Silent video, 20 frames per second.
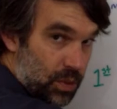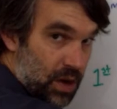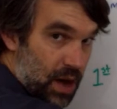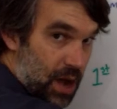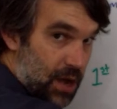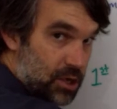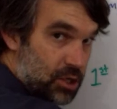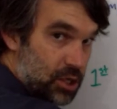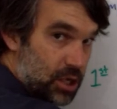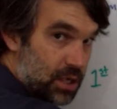
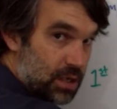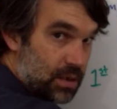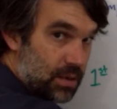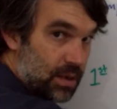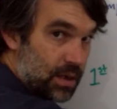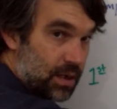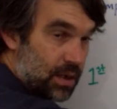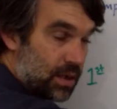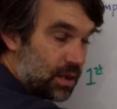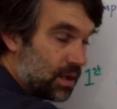production,
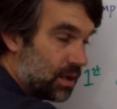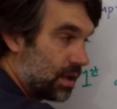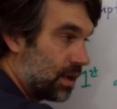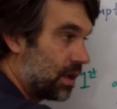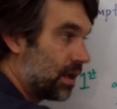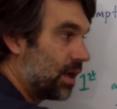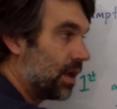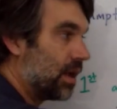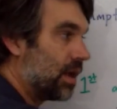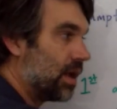
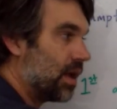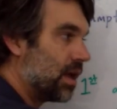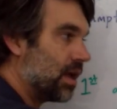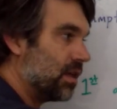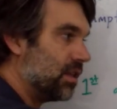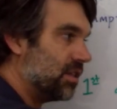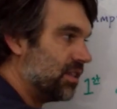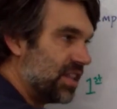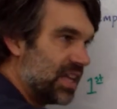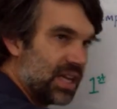
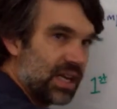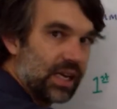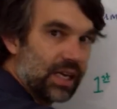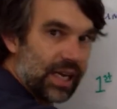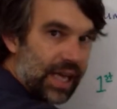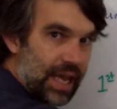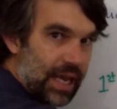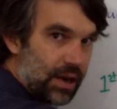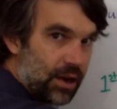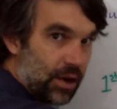
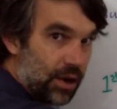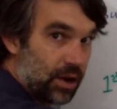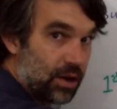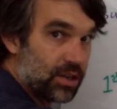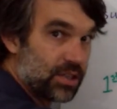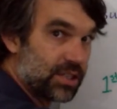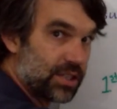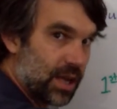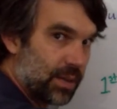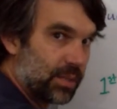then
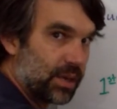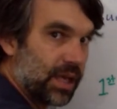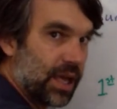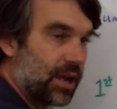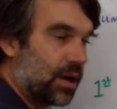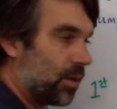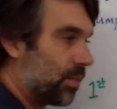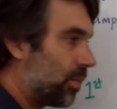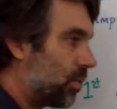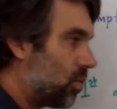later, some
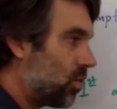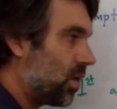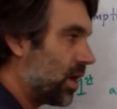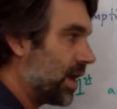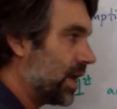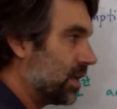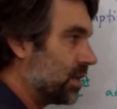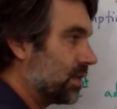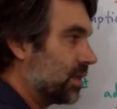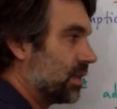later
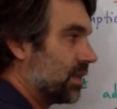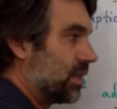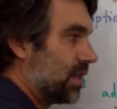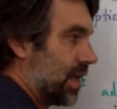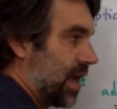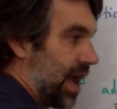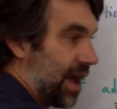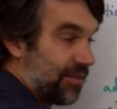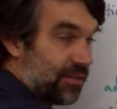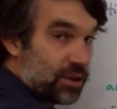point,
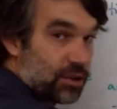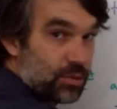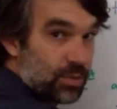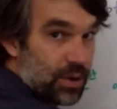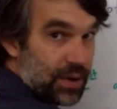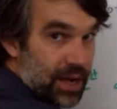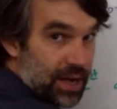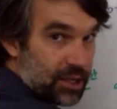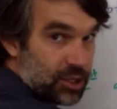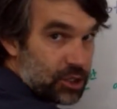the average
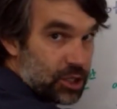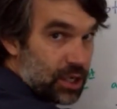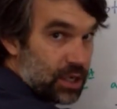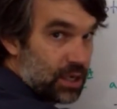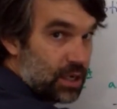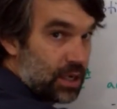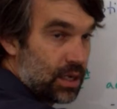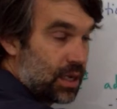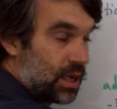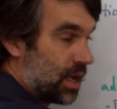
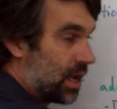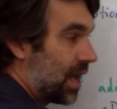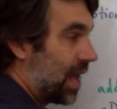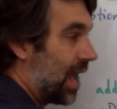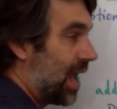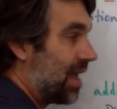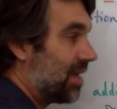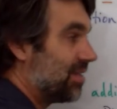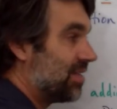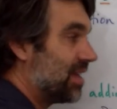production,
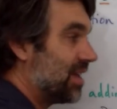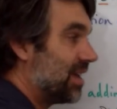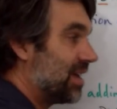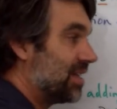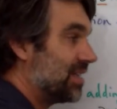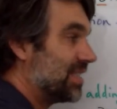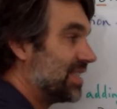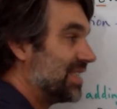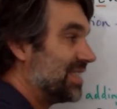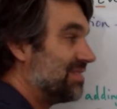and
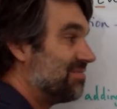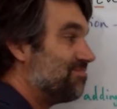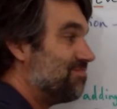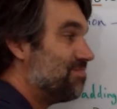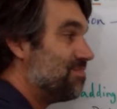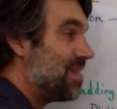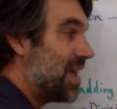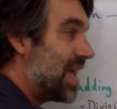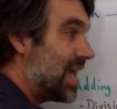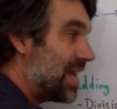
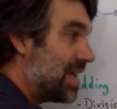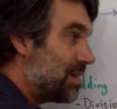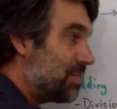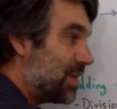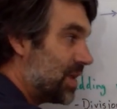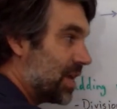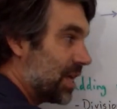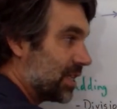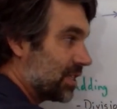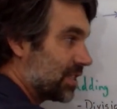then
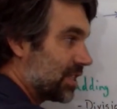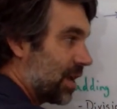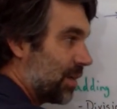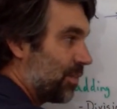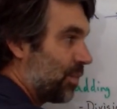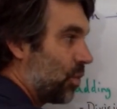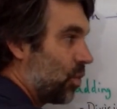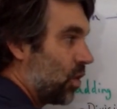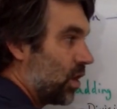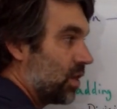maybe at
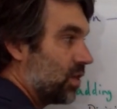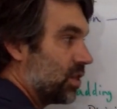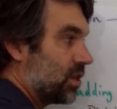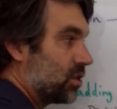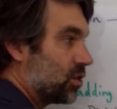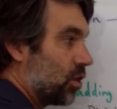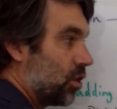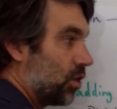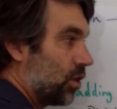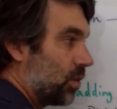some point the
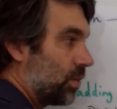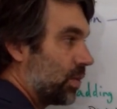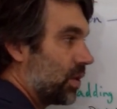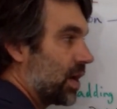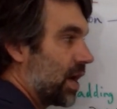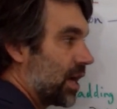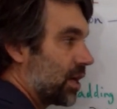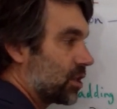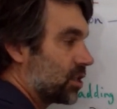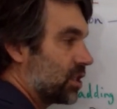total
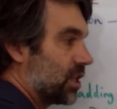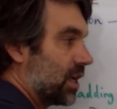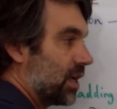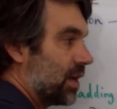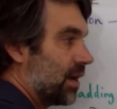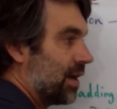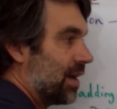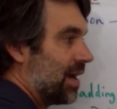production.